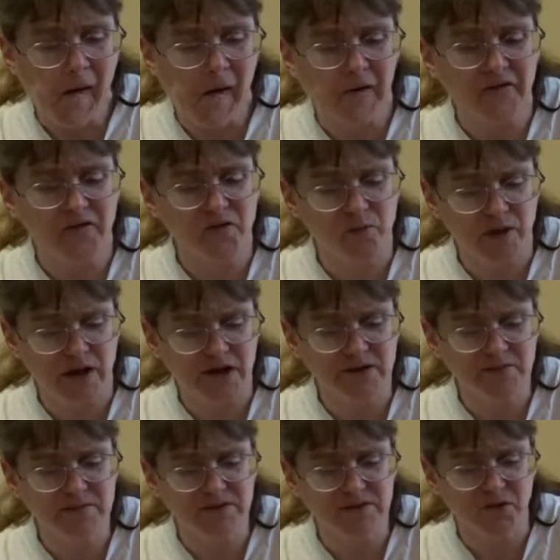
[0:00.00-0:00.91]
The
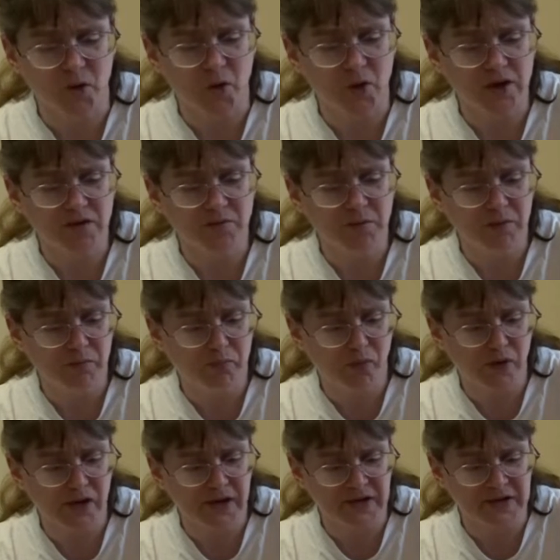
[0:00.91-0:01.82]
water must always be
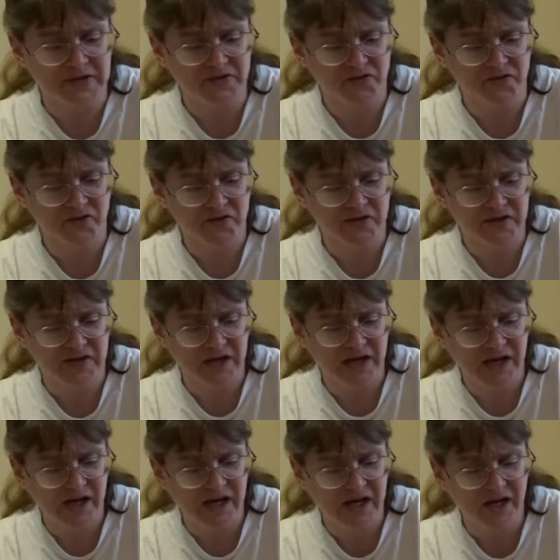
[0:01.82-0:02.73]
boiling so that the
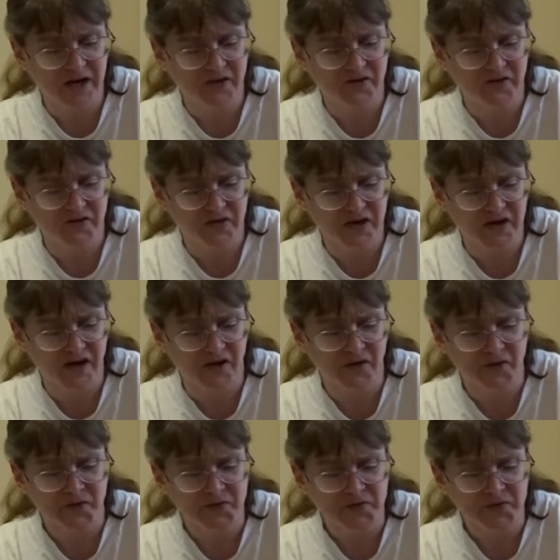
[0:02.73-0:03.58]
heated steel